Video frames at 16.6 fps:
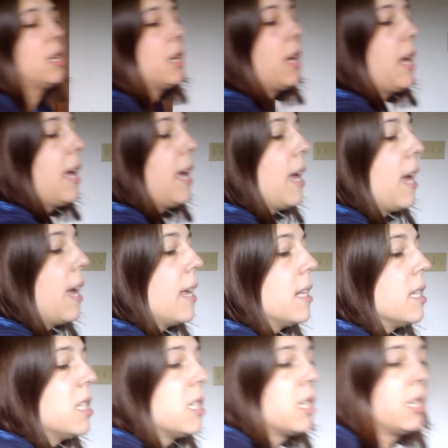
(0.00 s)

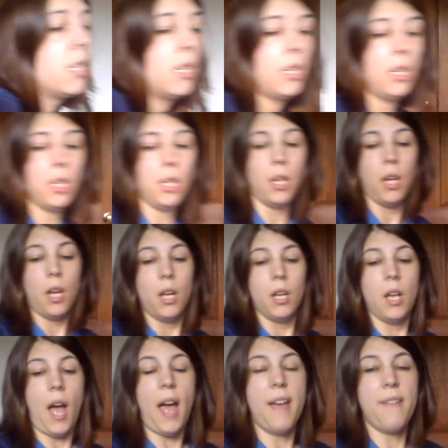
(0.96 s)
and
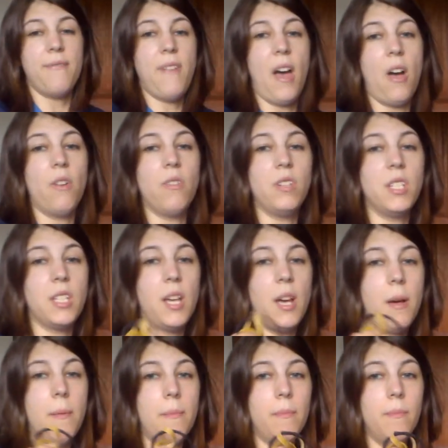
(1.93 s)
I found
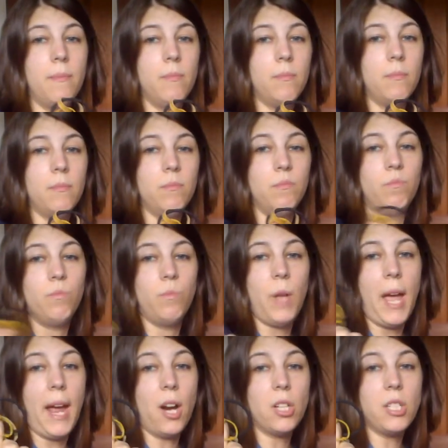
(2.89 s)
some
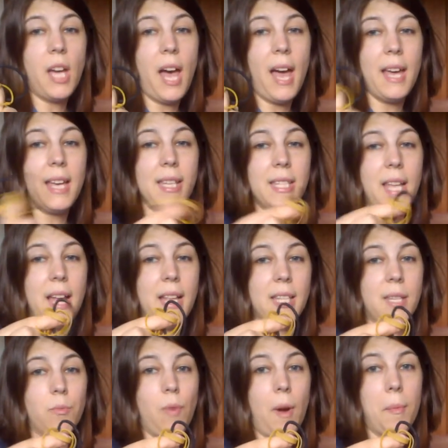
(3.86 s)
hair ties and
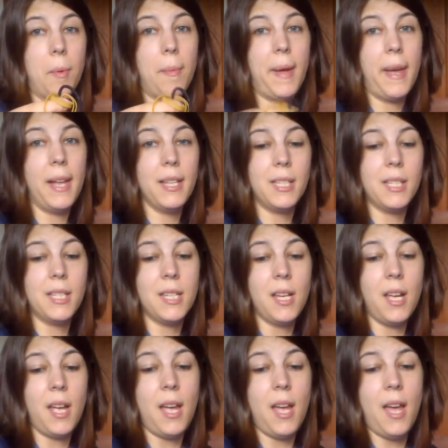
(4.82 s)
some rubber bands.
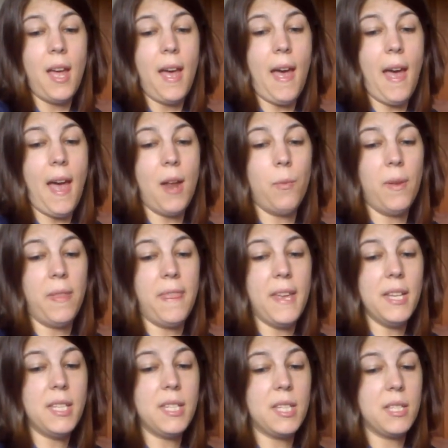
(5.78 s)
And with
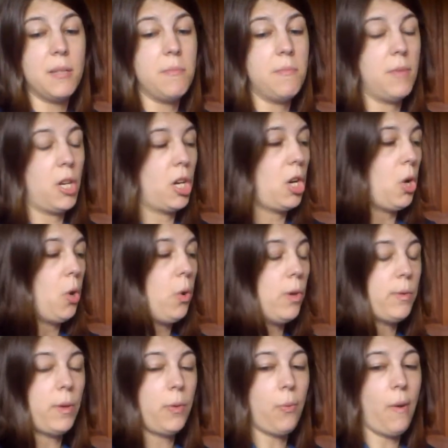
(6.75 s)
this, they're going to
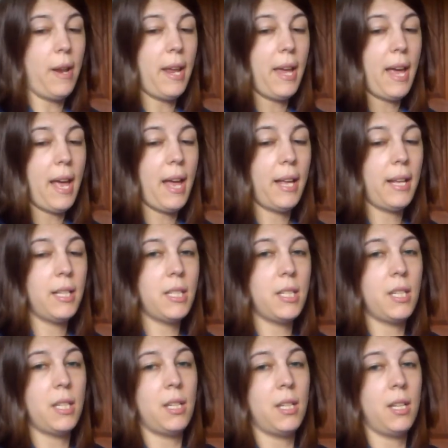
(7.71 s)
hold with one
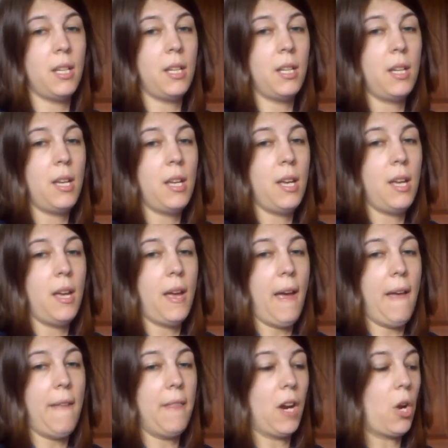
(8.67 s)
hand,
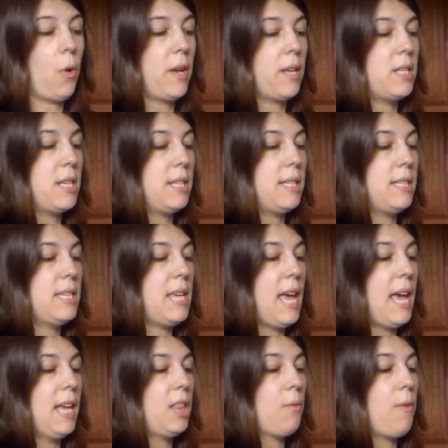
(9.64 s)
and they're going to
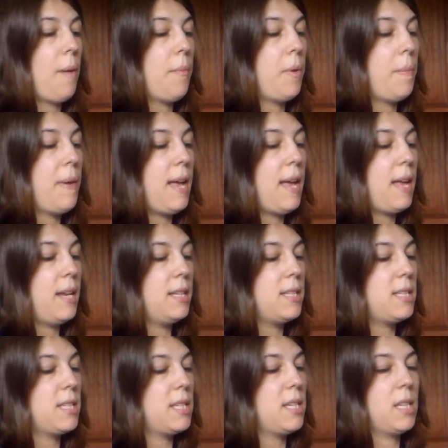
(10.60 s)
take the rubber
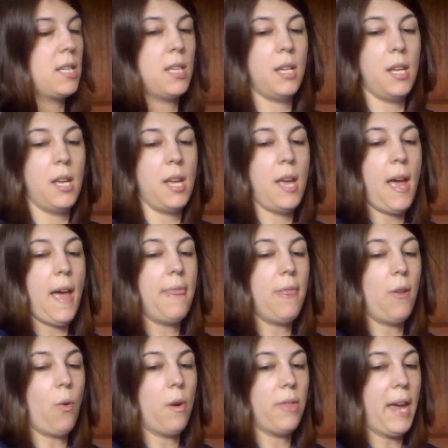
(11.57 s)
bands
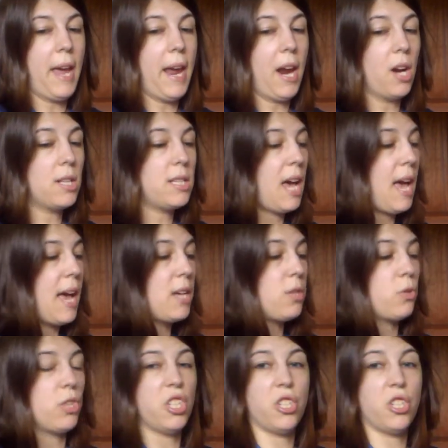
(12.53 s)
or the hair ties
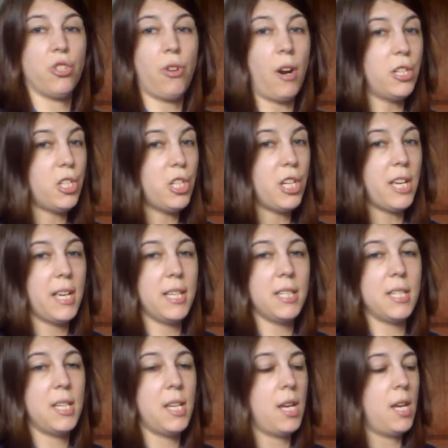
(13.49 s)
or the
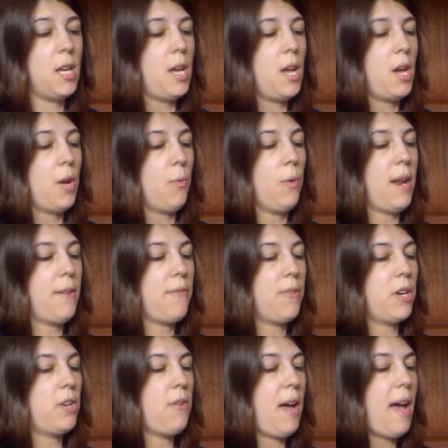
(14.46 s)
scrunchies, whatever
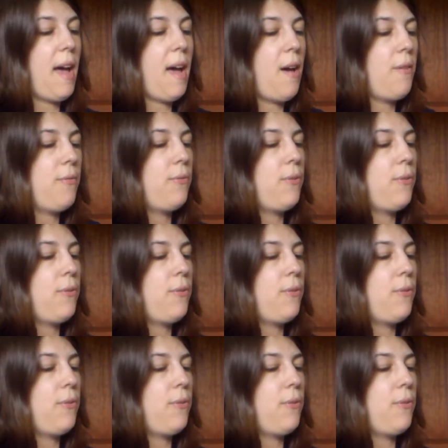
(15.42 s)
you have,